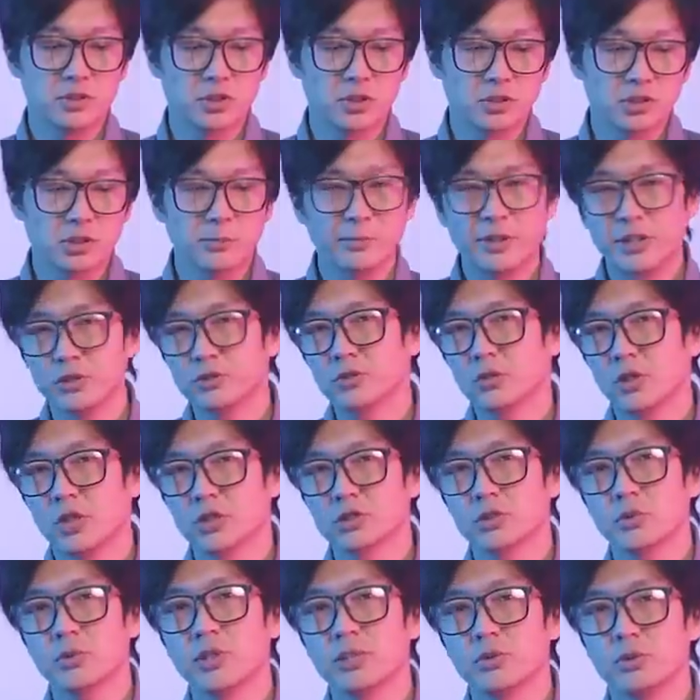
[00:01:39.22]
So compared to
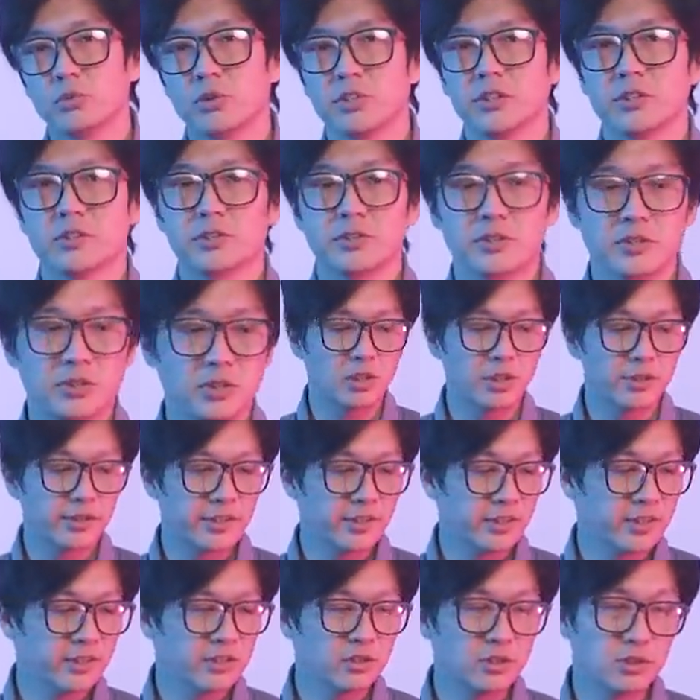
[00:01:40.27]
all-terrain wheels, are
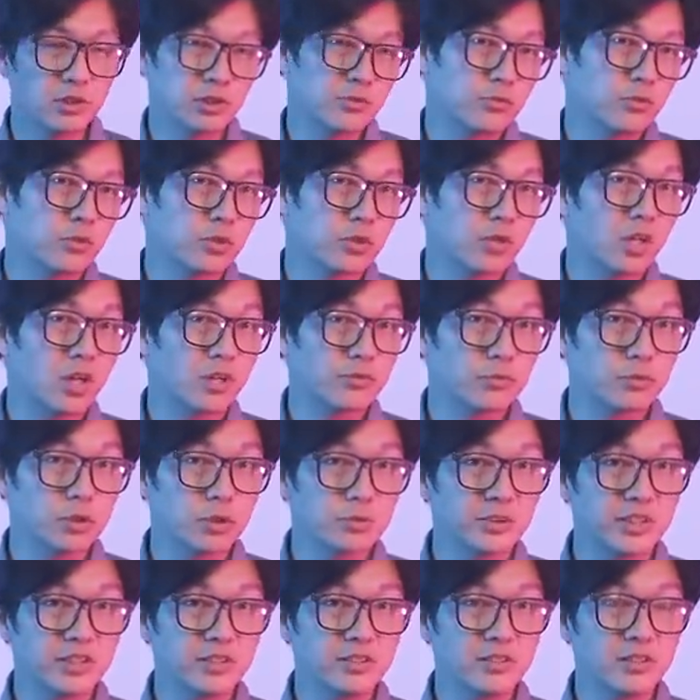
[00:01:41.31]
they good for
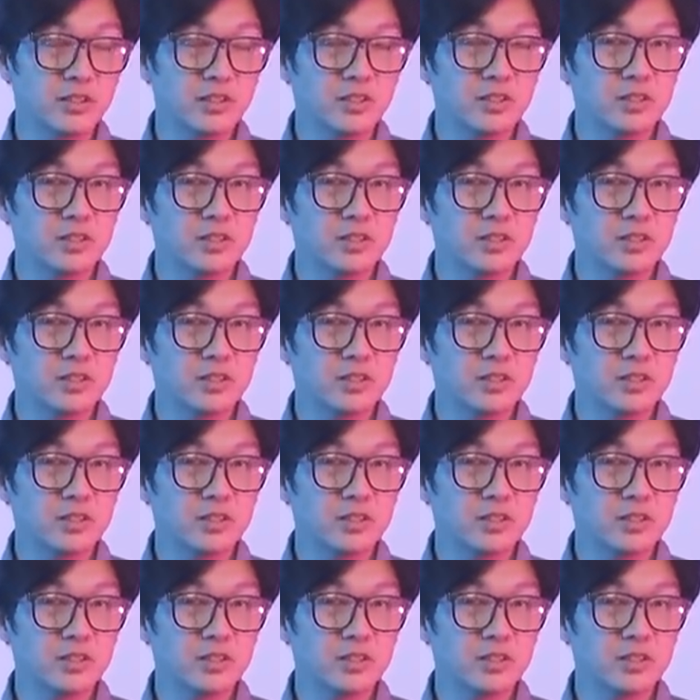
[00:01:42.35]
off-roading?